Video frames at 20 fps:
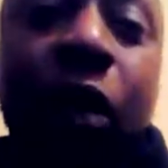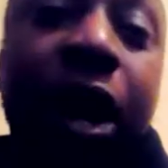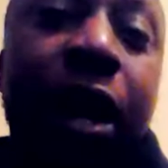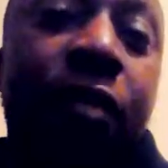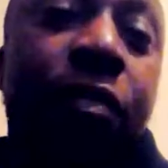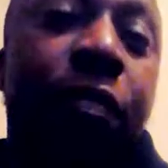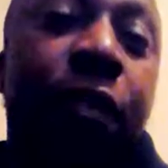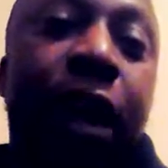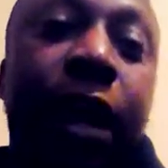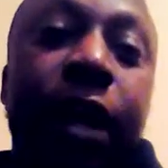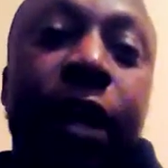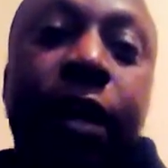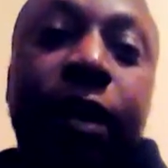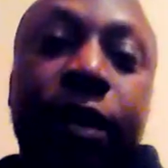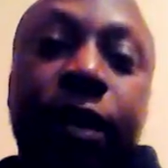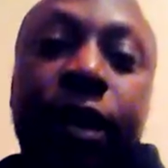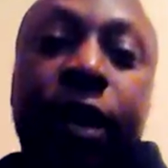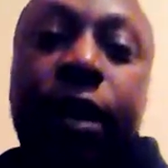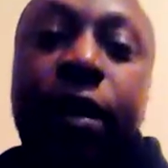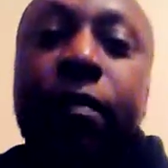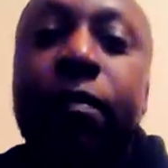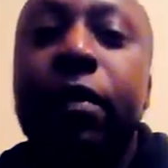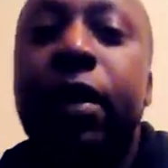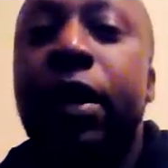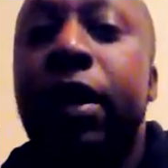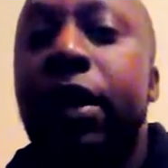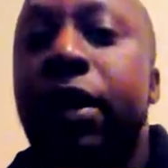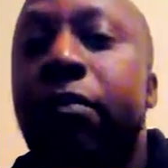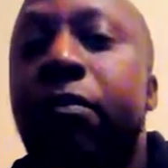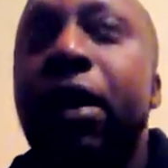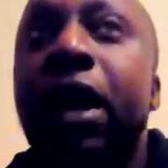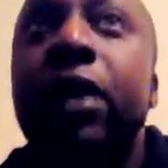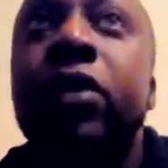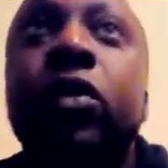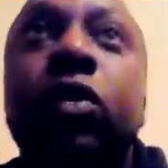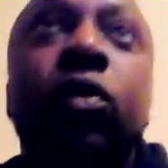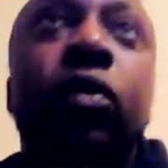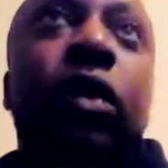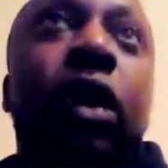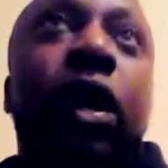I fight. Yeah, I
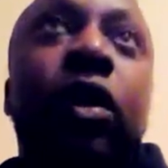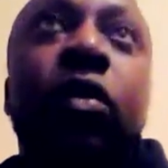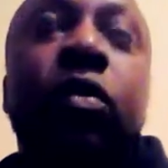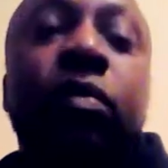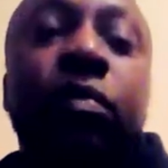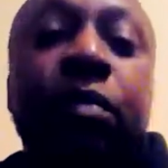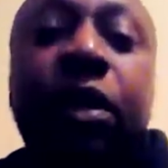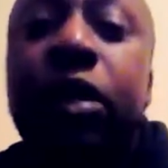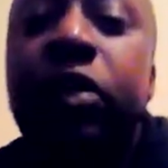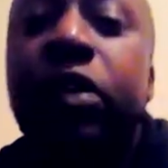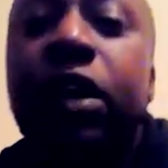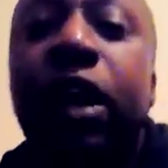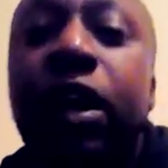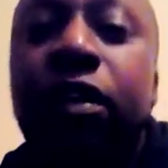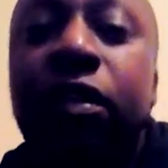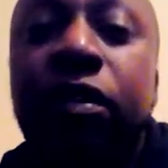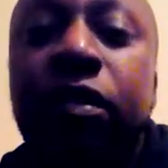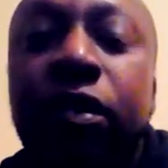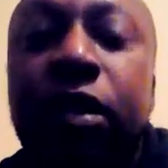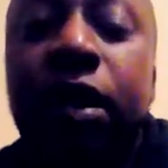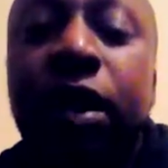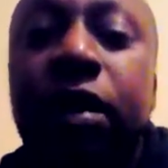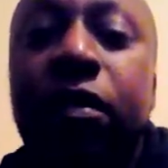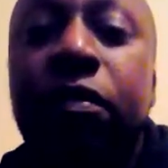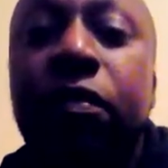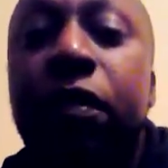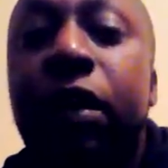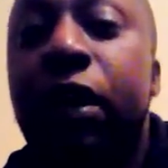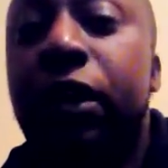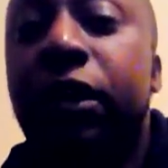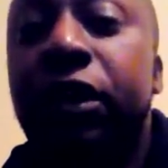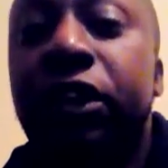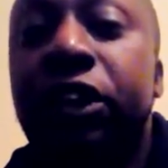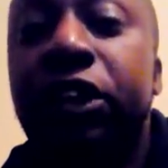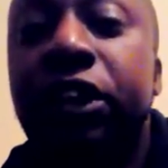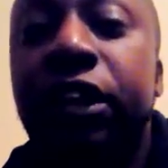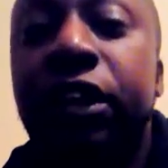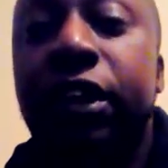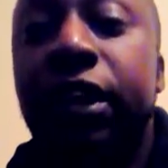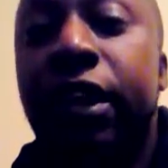don't bitch out. Yeah, fuck this
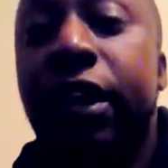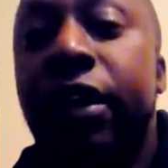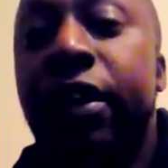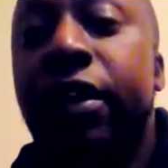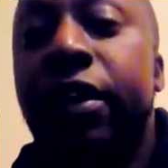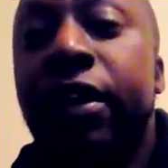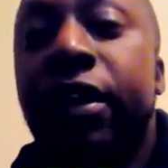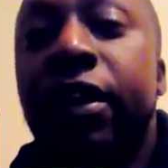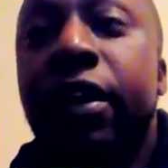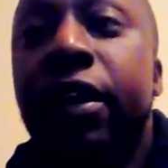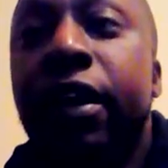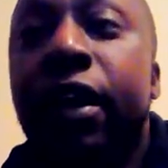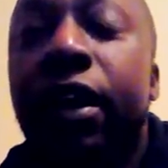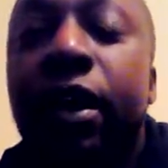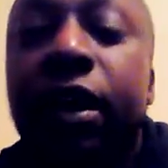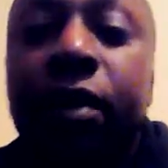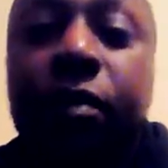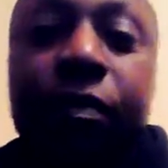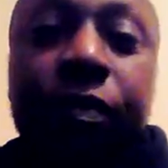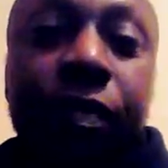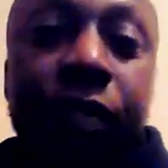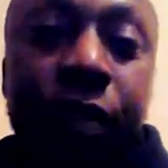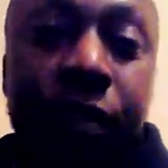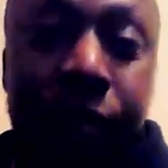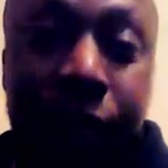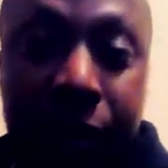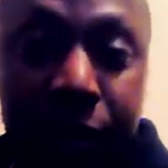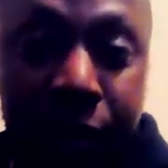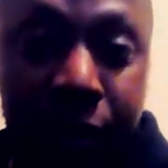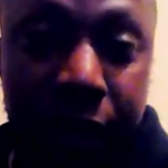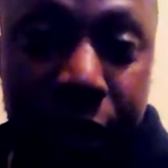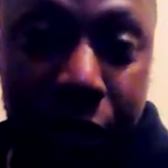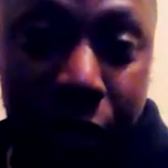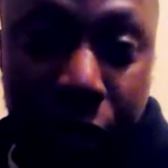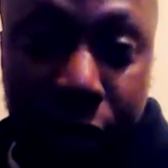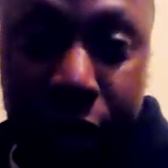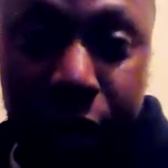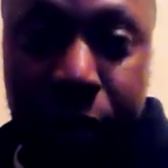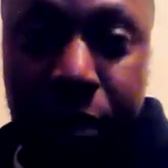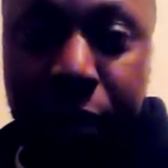shit. Yeah, the
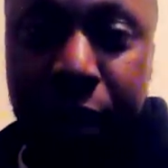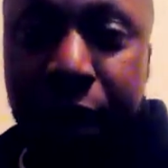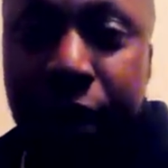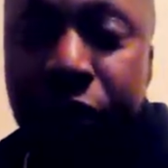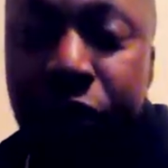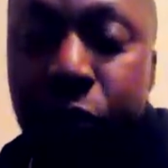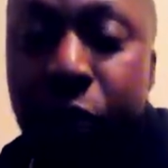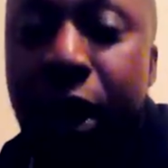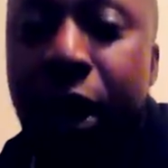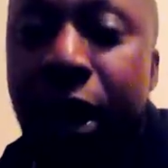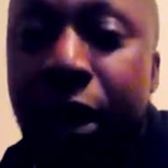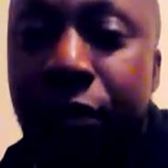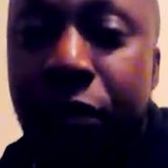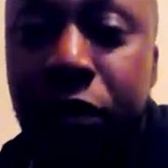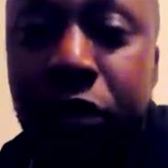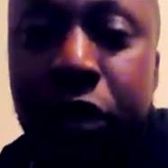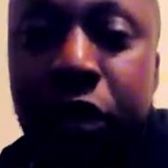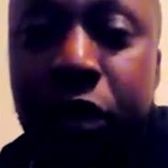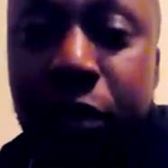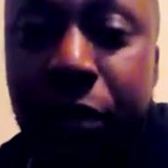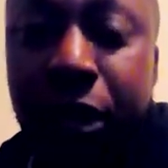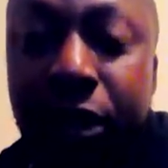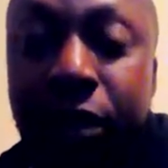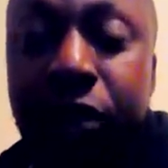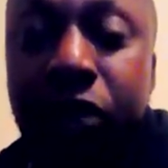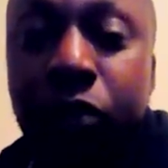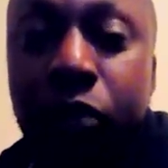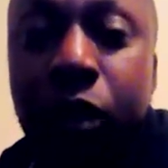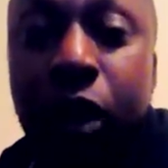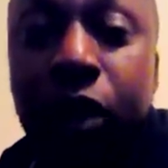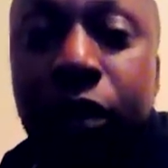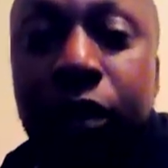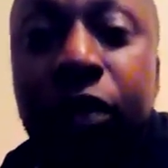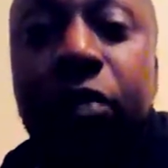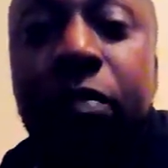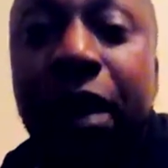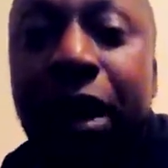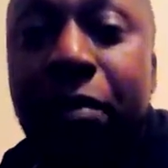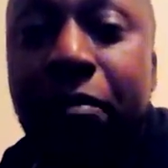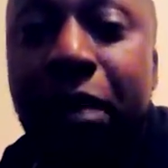only place where I have autonomy in this world
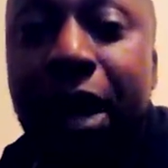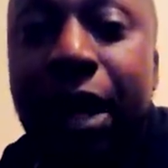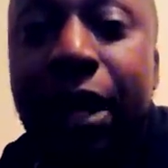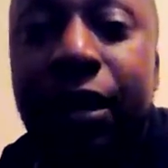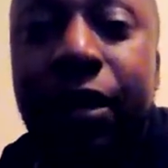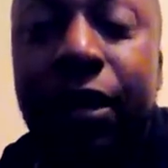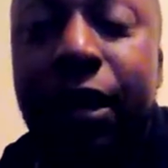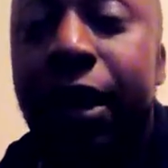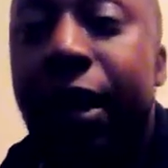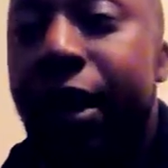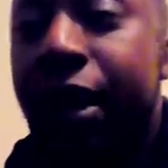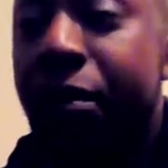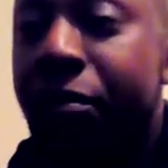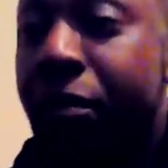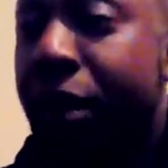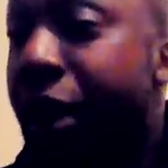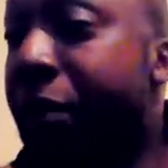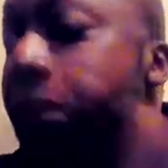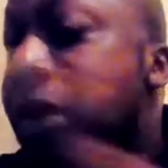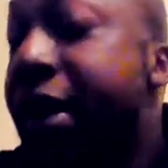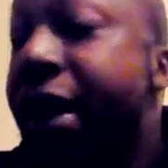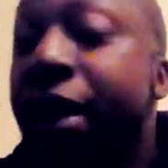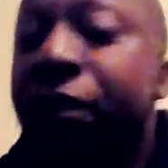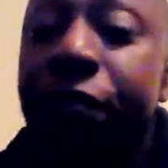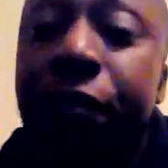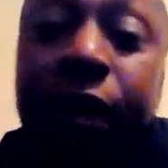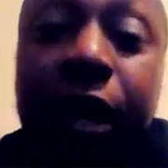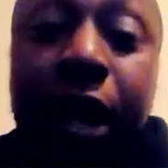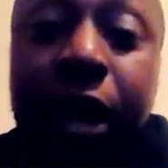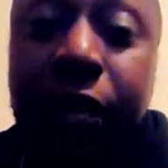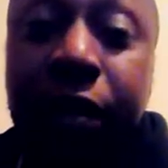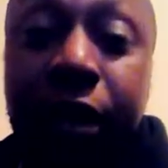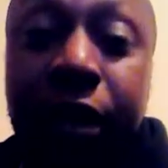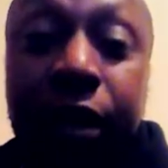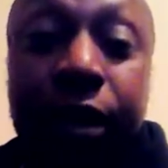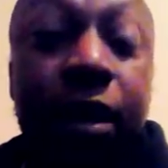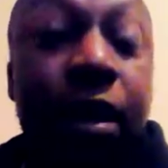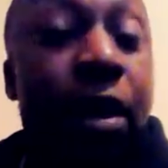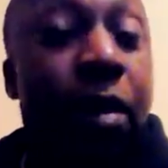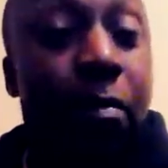is my mind. Yeah, I'm nothing out
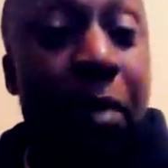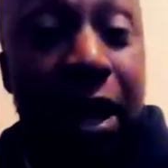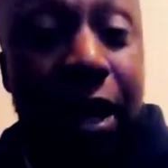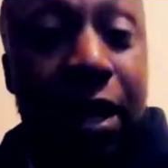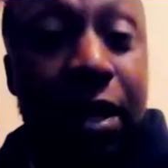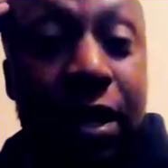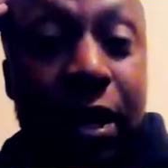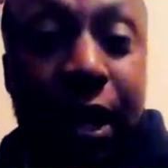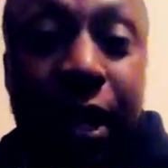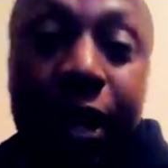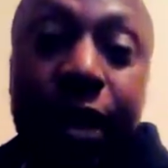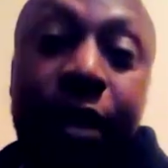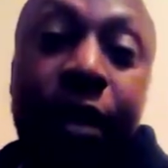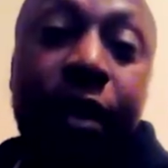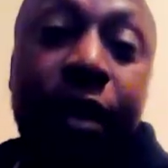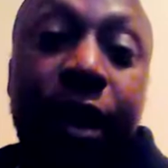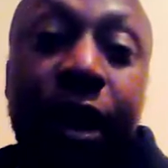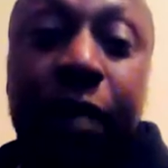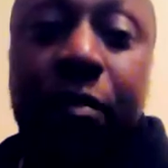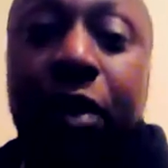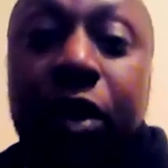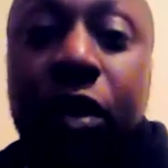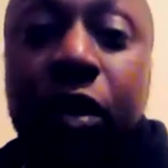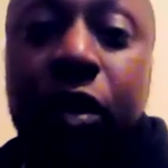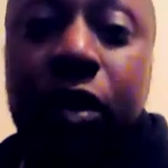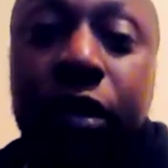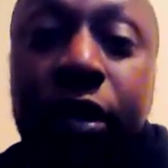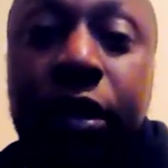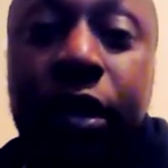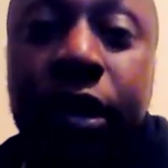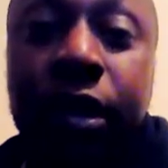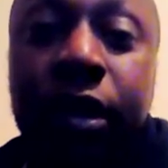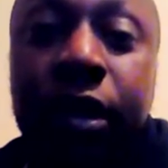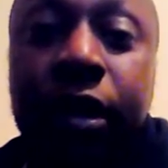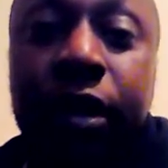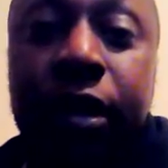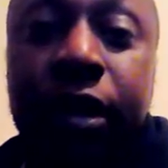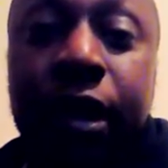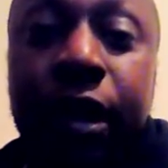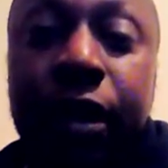here, but in there I'm a god.
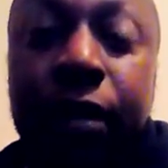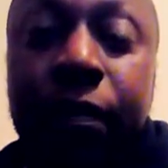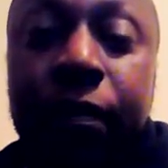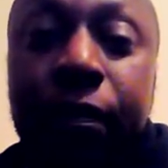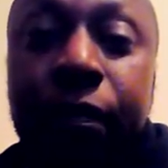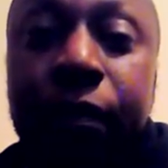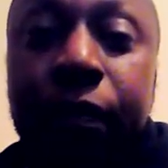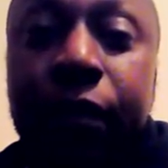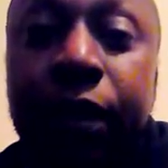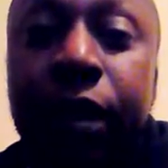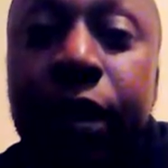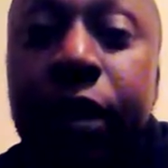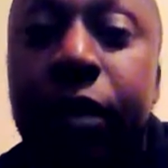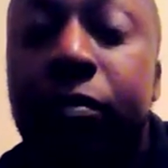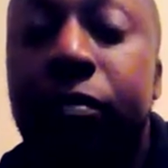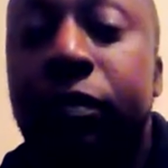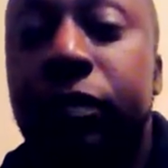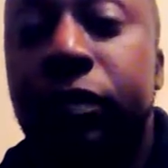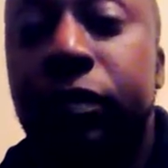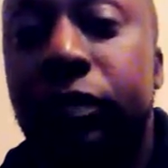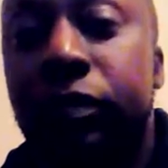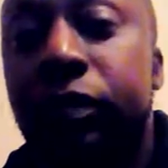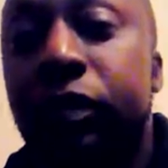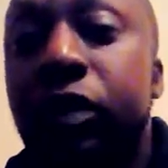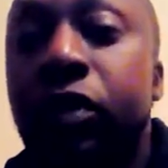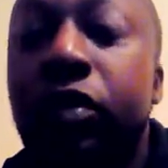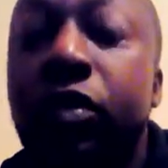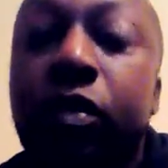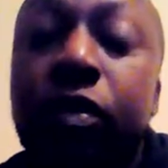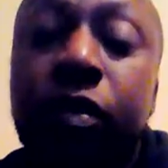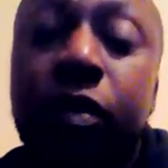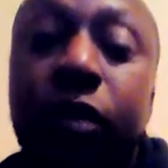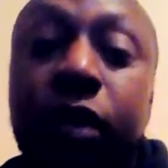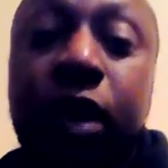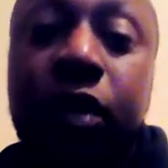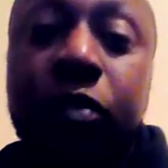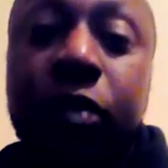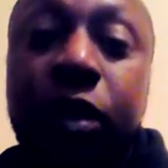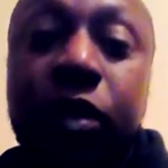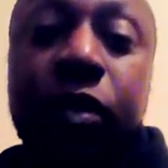Yeah, so
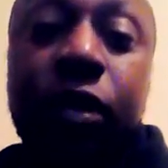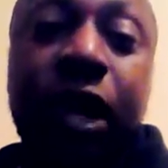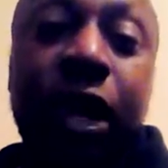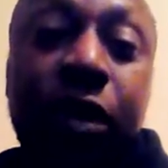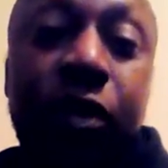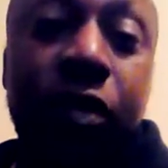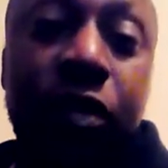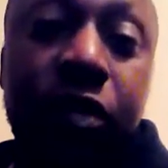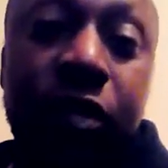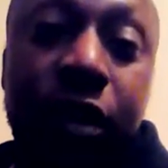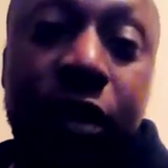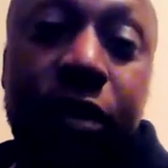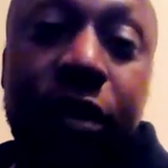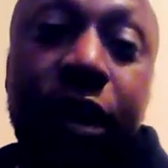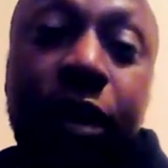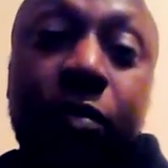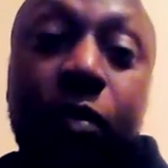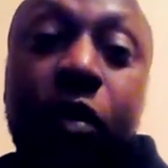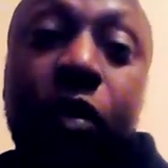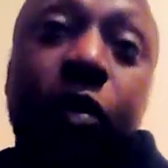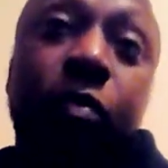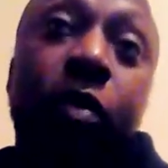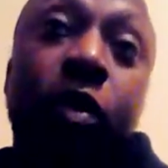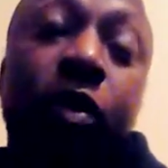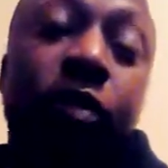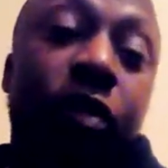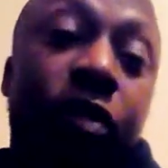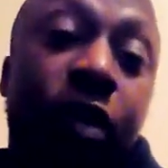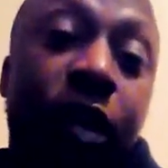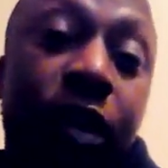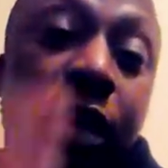that's why I don't like using the term God, because it's a